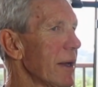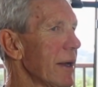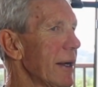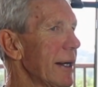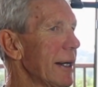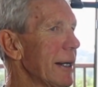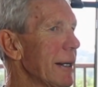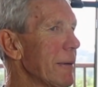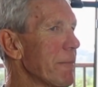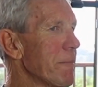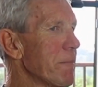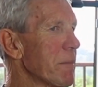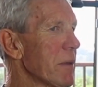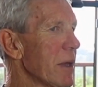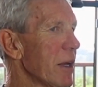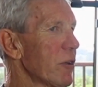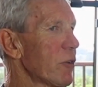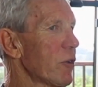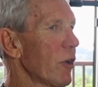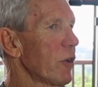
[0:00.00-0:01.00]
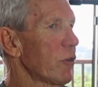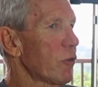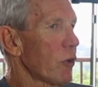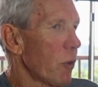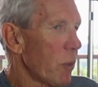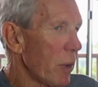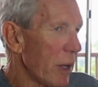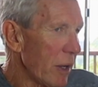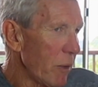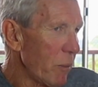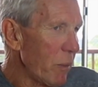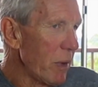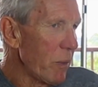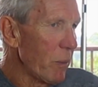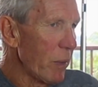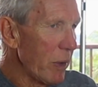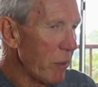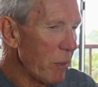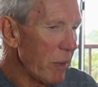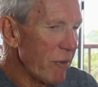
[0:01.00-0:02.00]

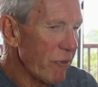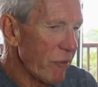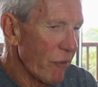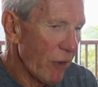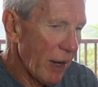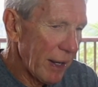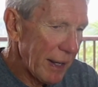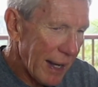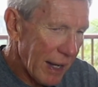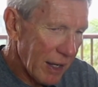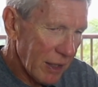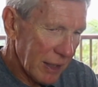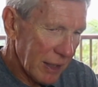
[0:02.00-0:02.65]
When we've run our